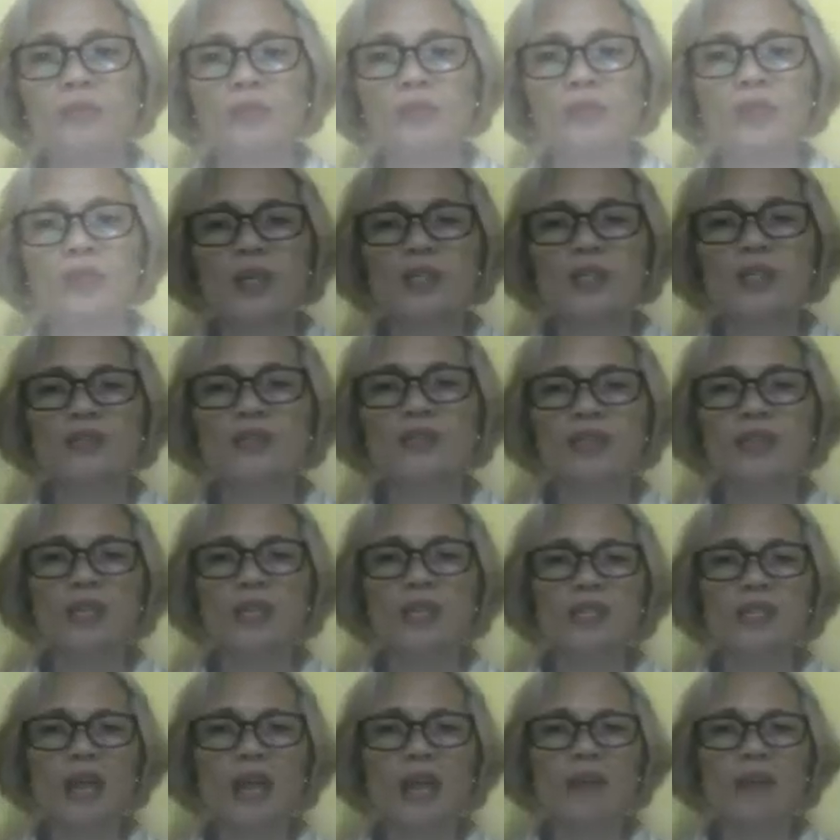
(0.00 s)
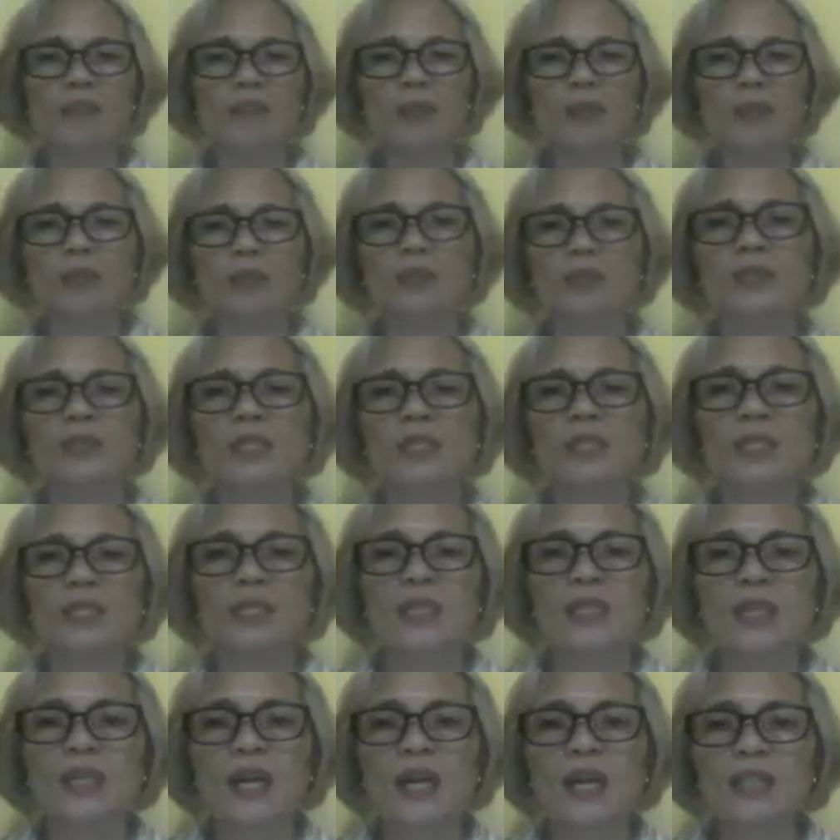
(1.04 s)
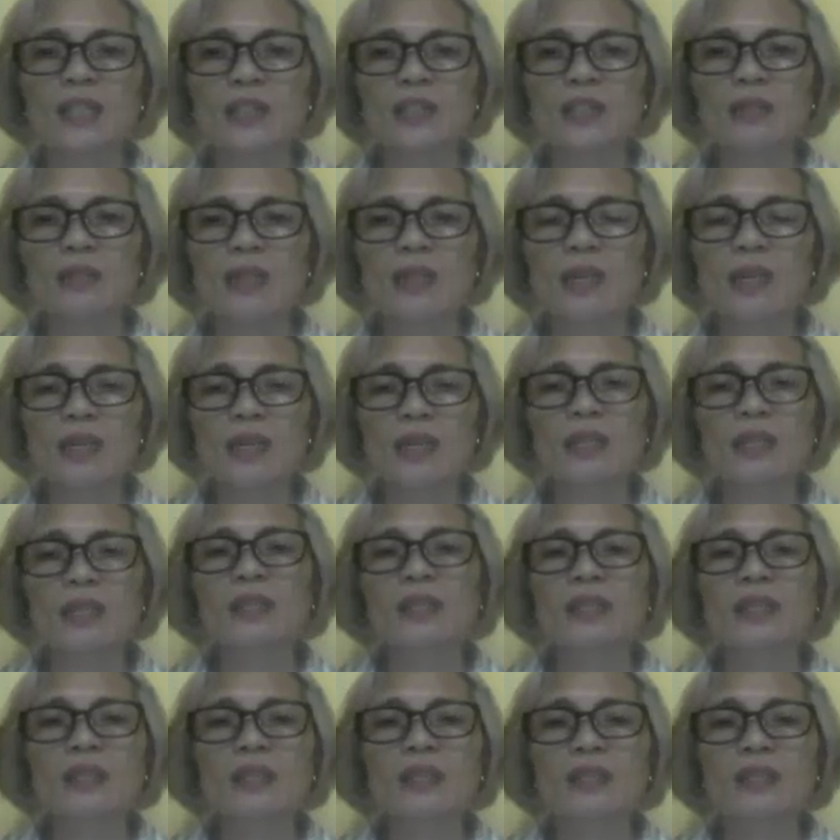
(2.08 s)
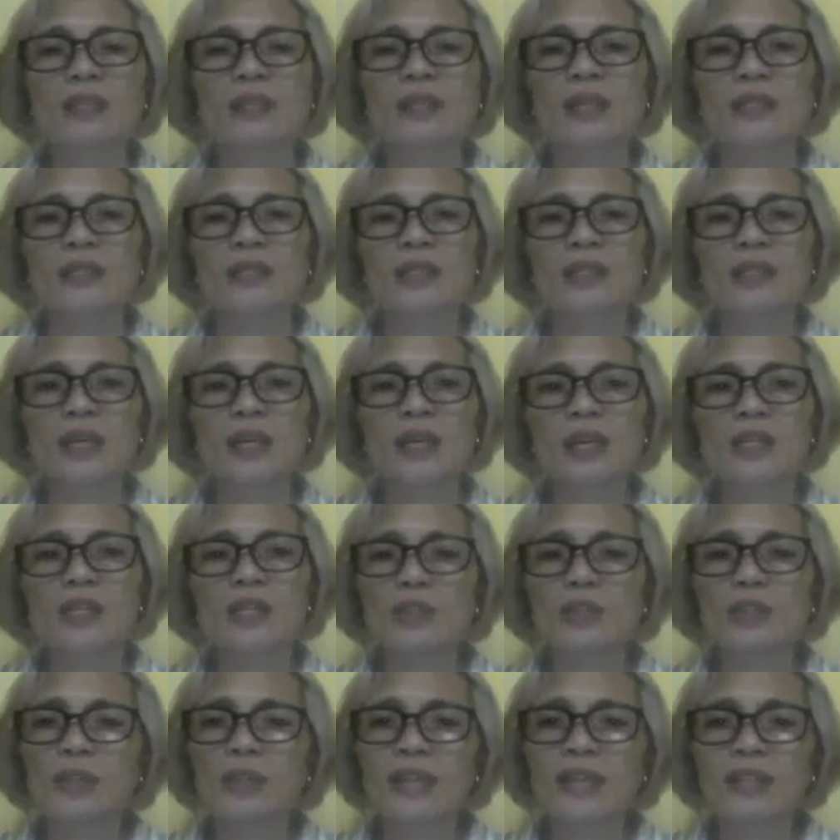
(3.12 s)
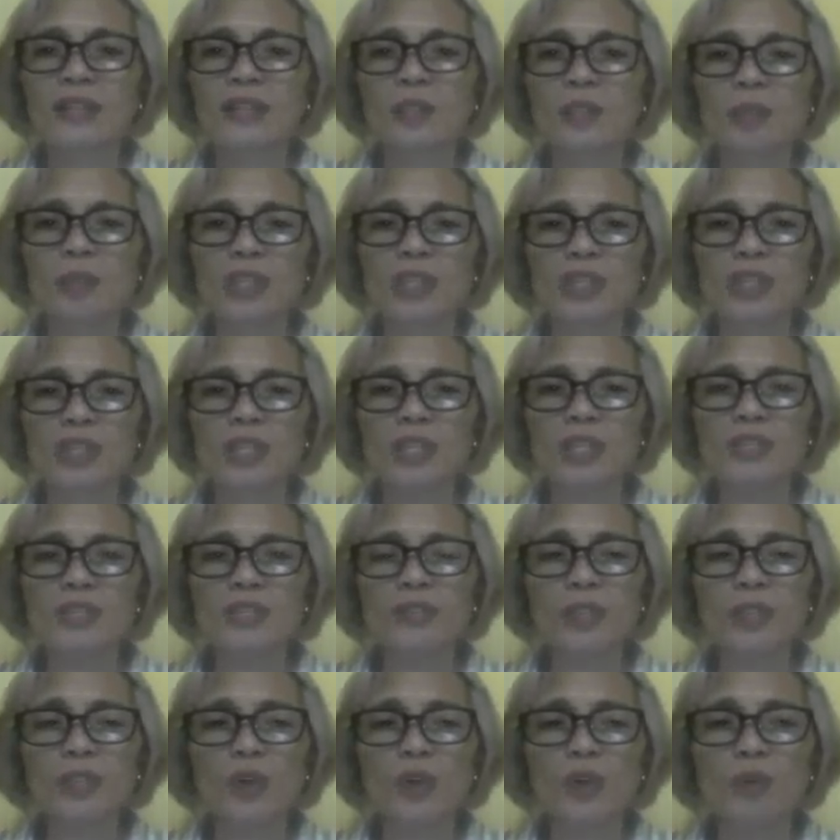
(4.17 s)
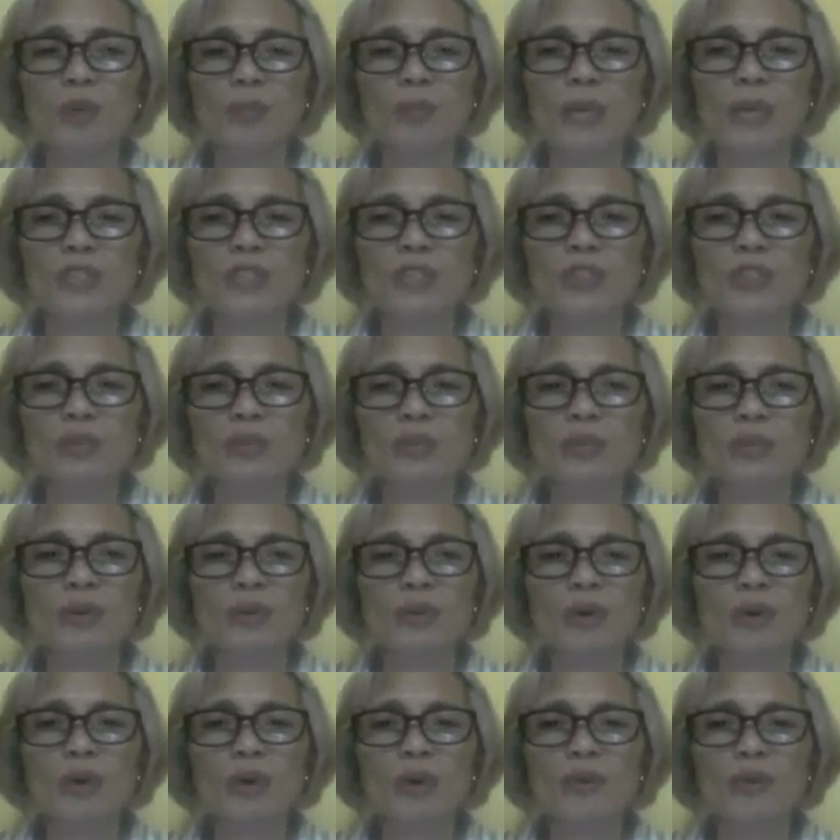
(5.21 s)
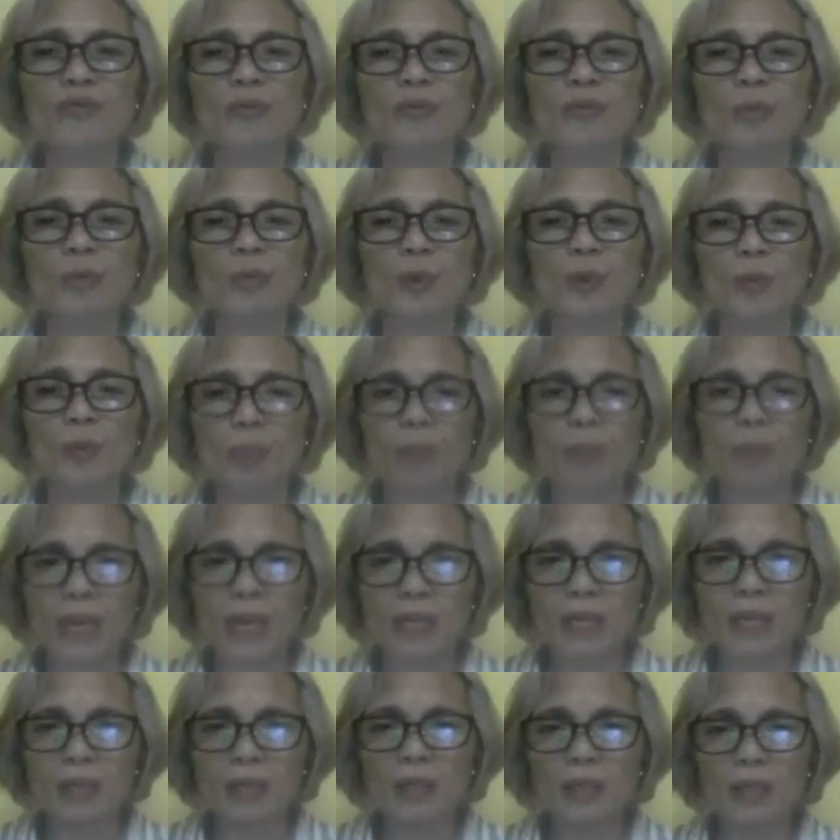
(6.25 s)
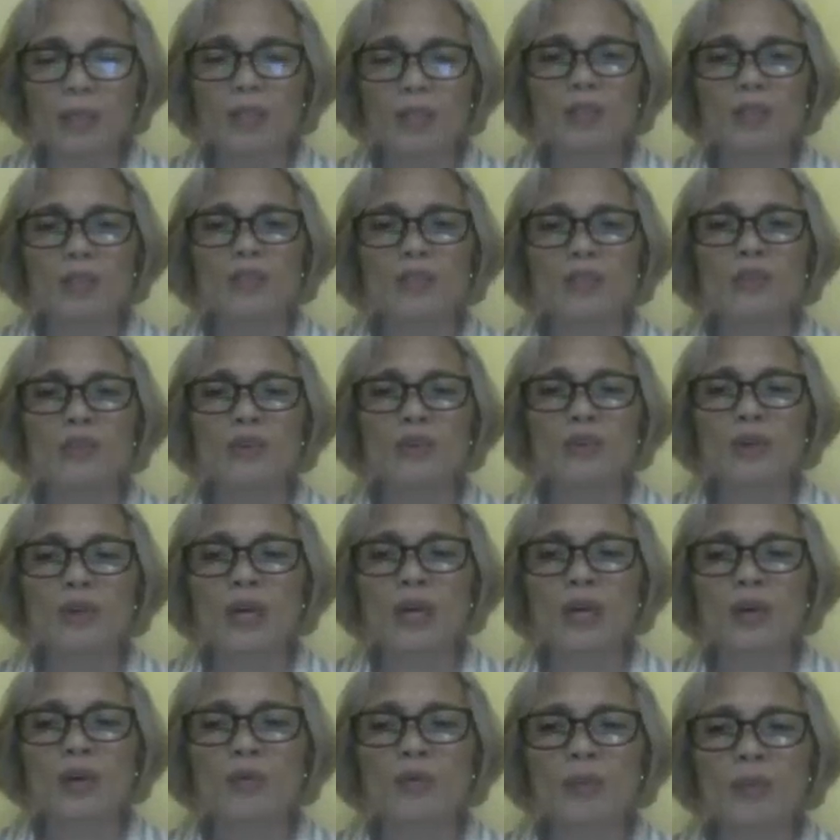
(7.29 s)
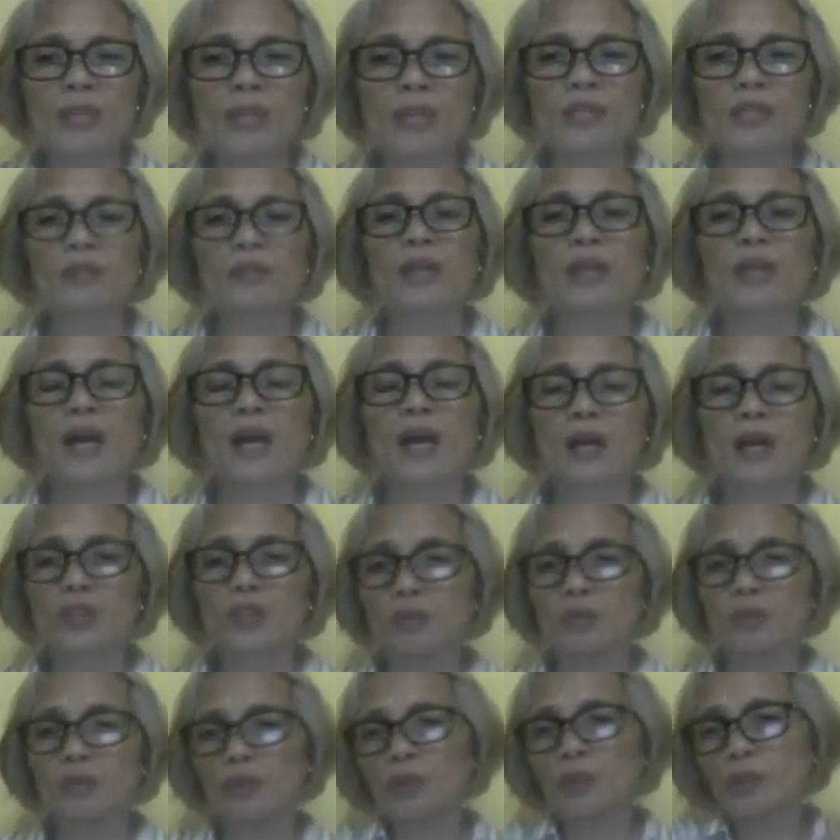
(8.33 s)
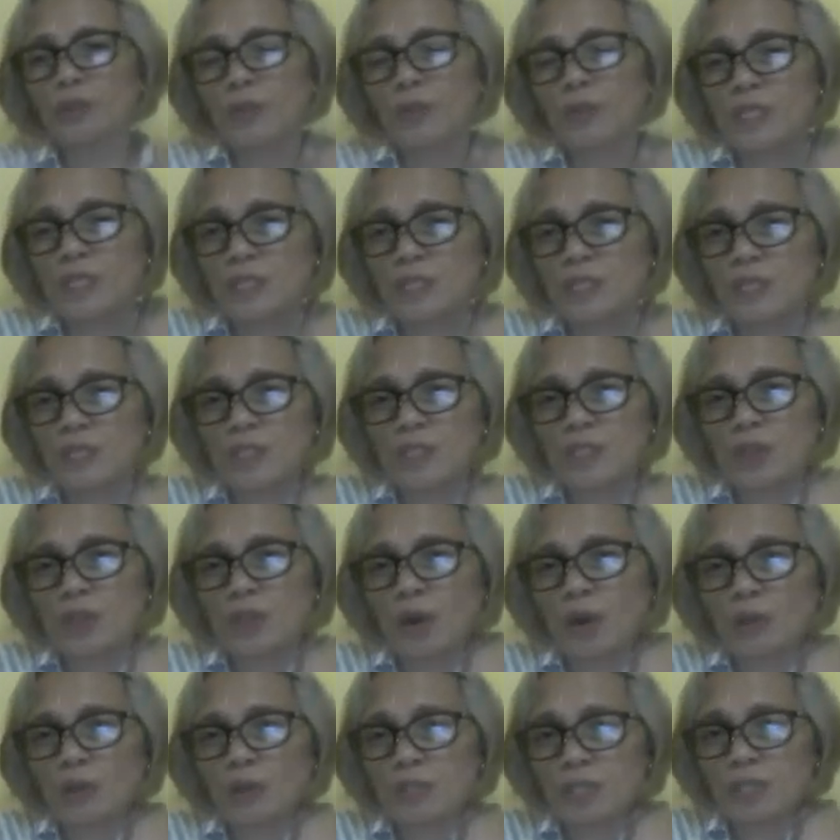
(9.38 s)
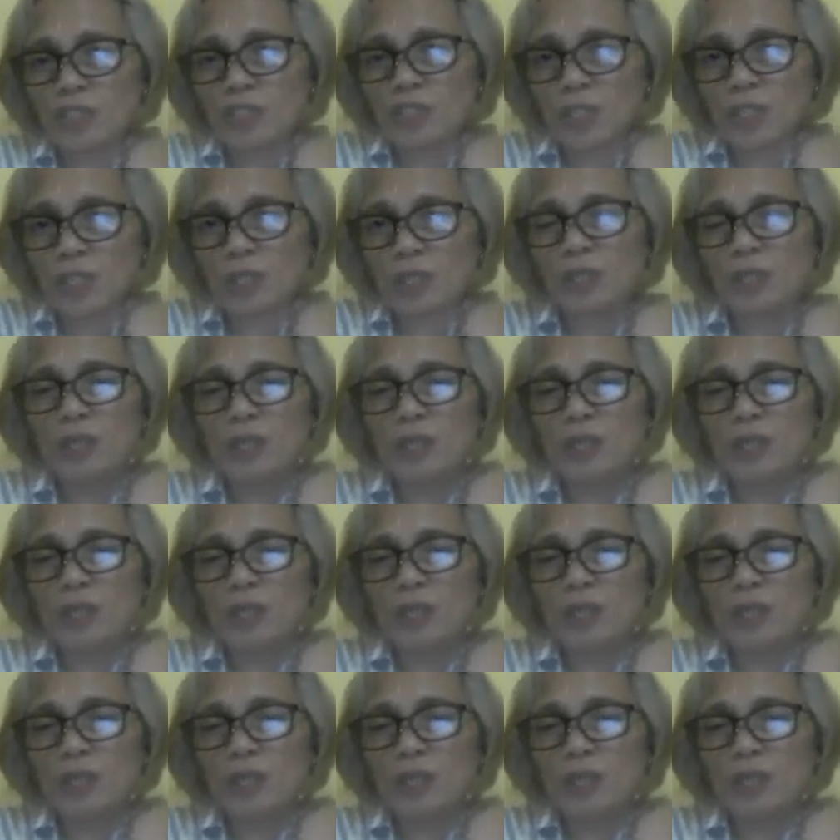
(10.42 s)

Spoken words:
Okay, so for example, calculate delta H or enthalpy change for the combustion of propane. So a combustion reaction always needs oxygen.